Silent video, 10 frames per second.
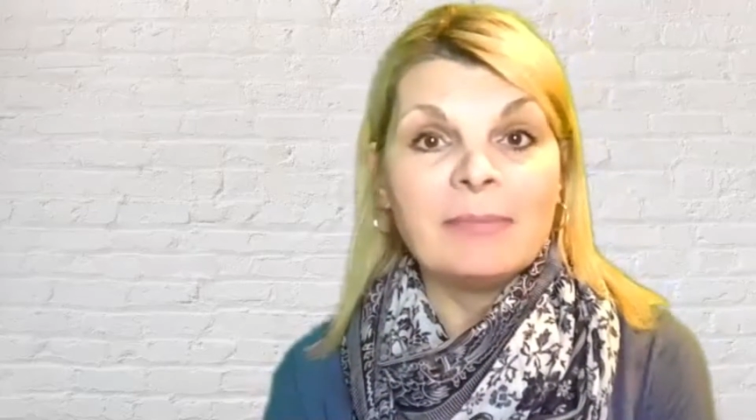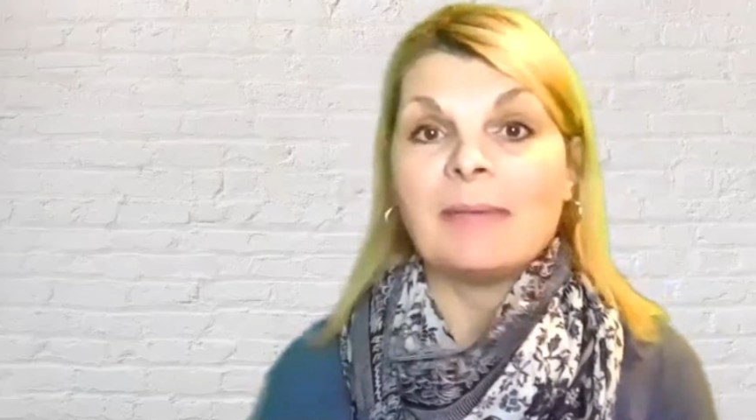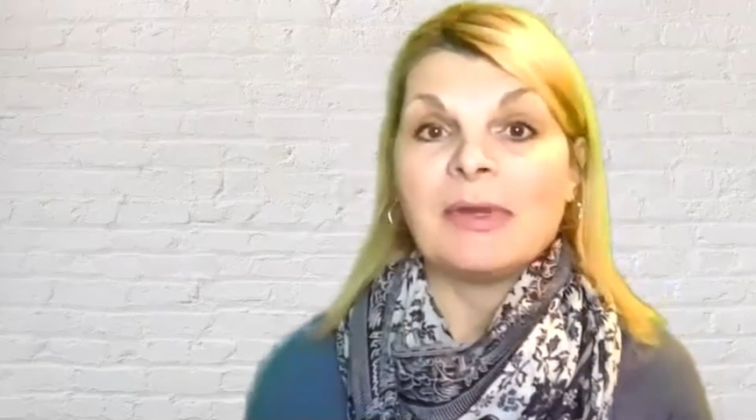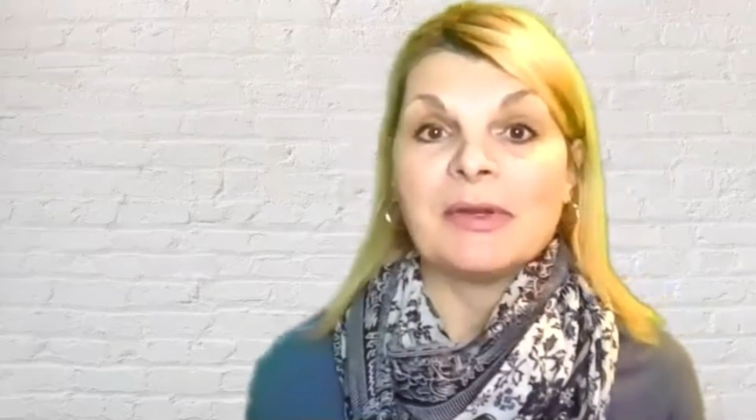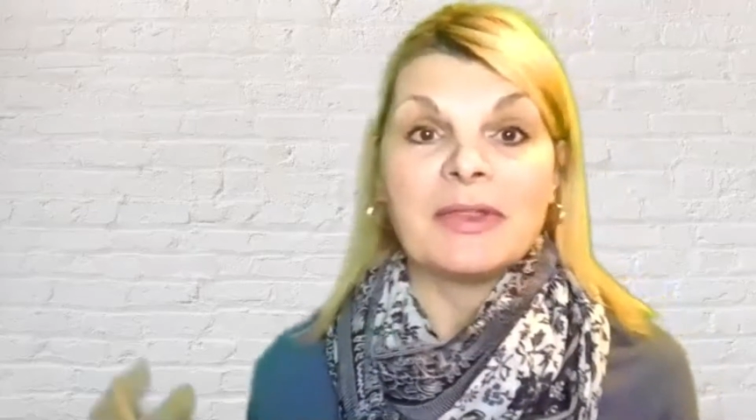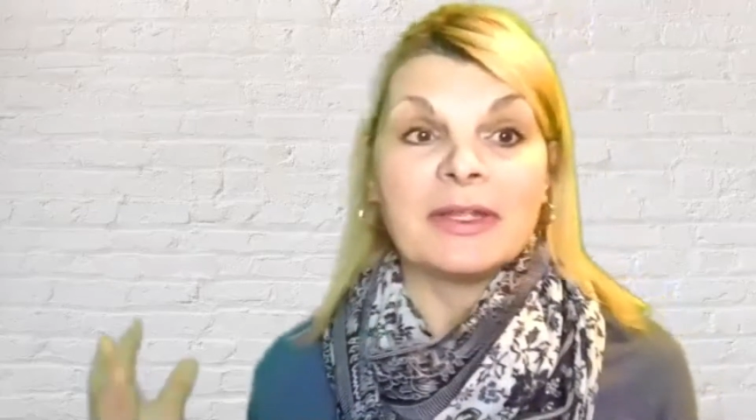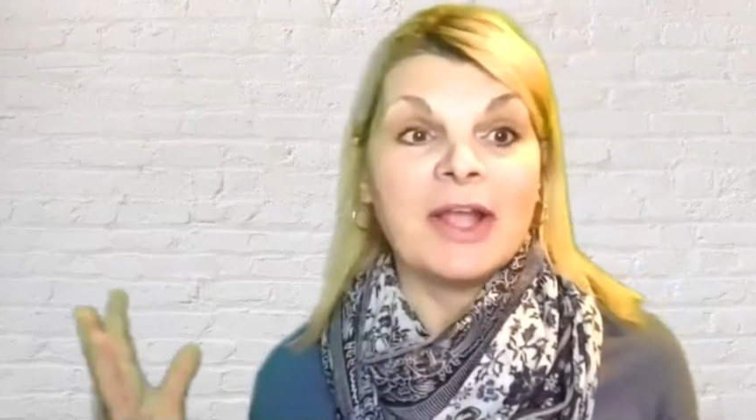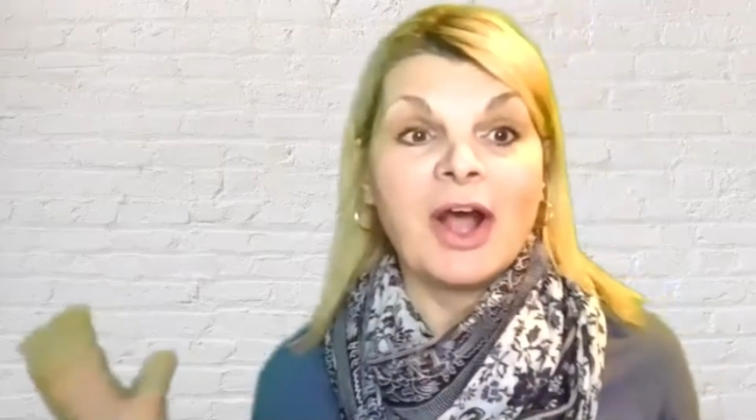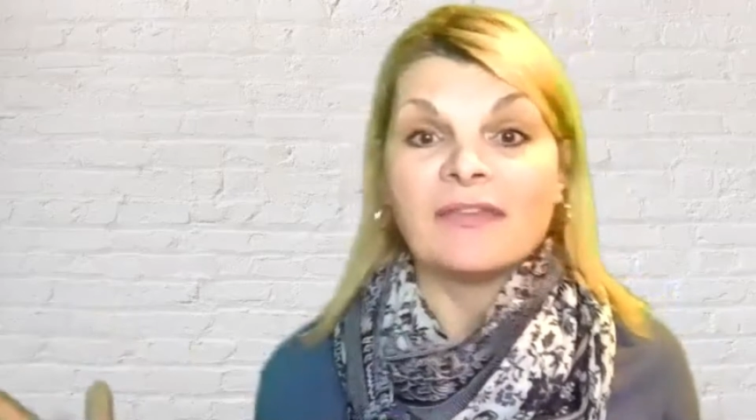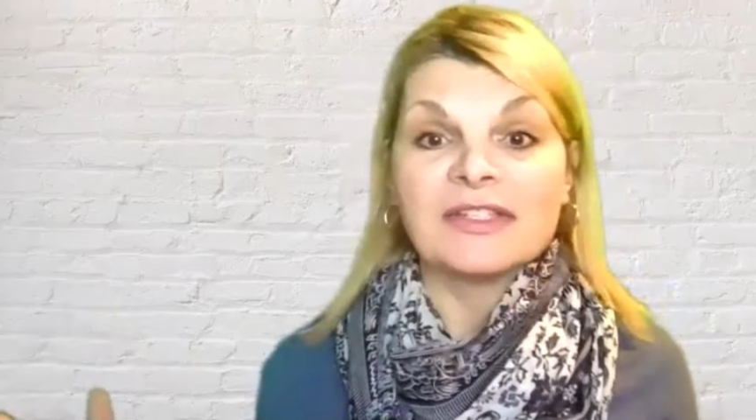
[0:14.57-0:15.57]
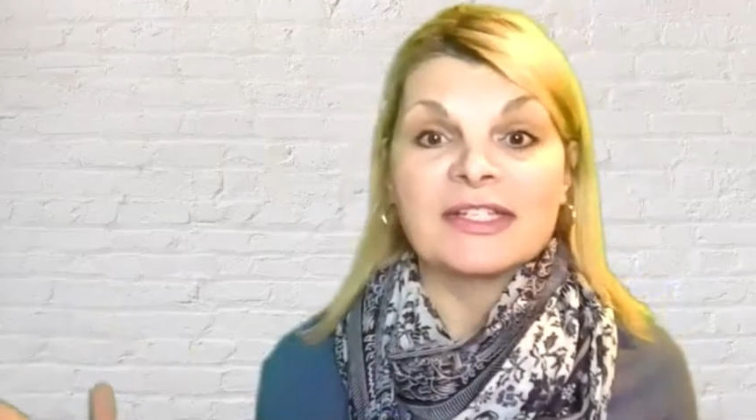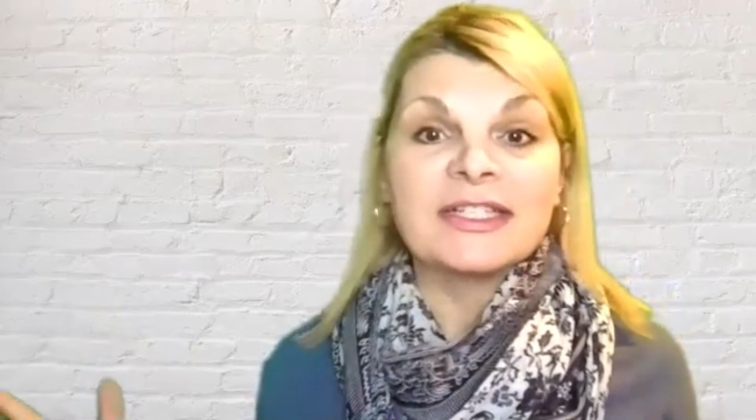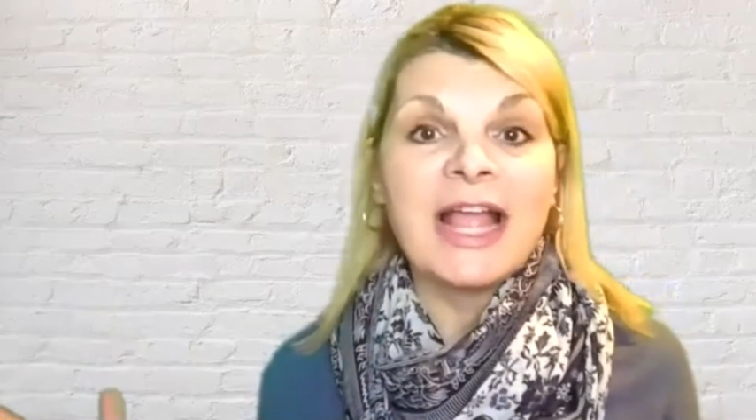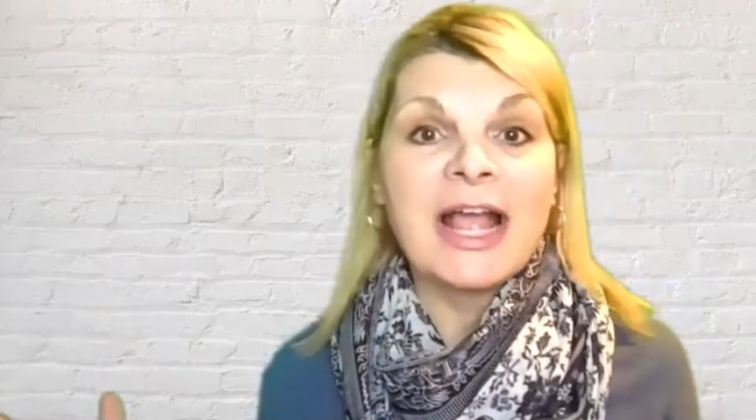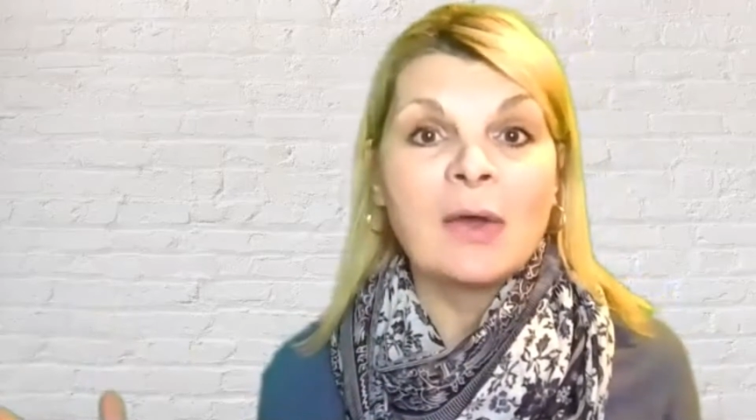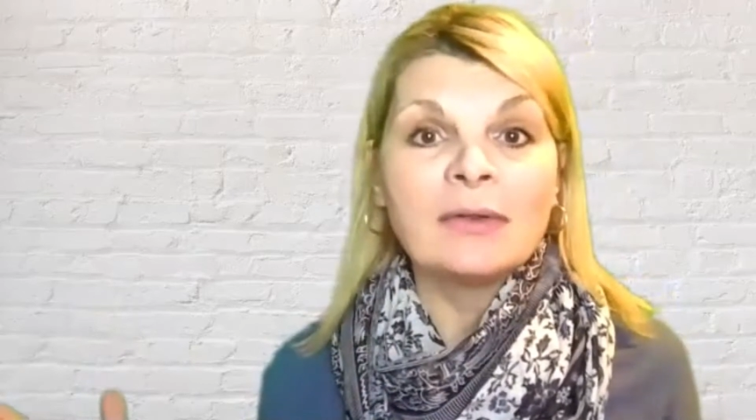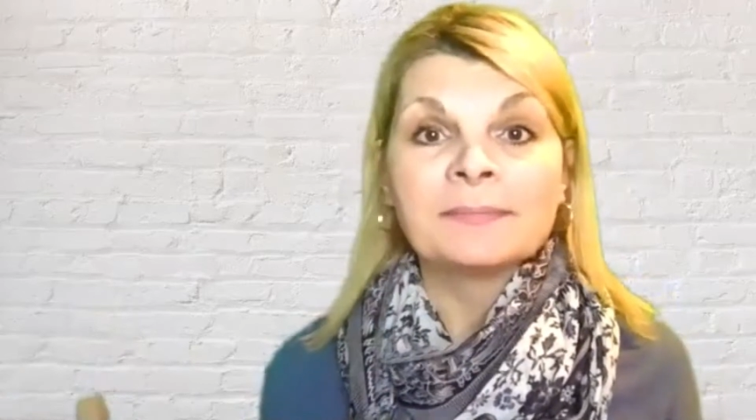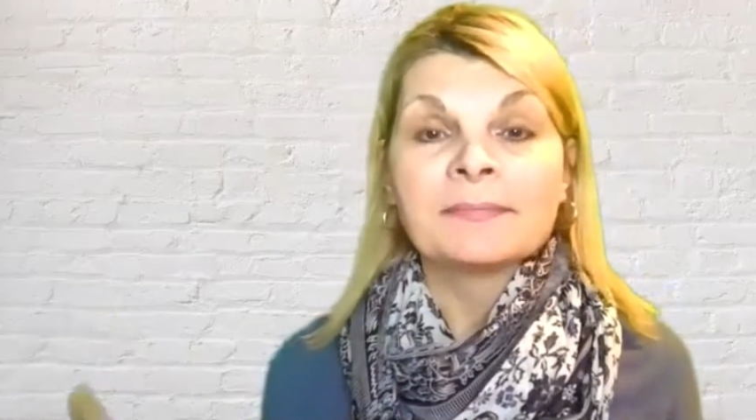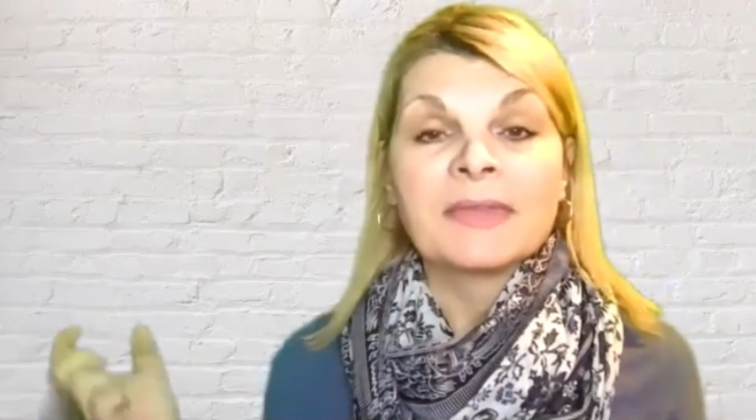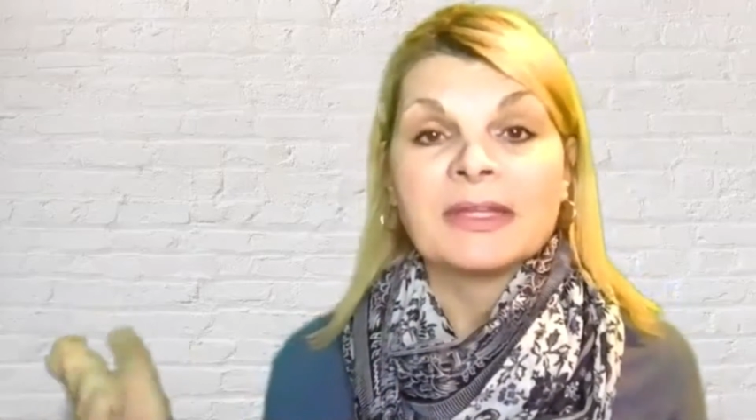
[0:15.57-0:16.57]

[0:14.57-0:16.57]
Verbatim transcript: Maybe you're the office clown.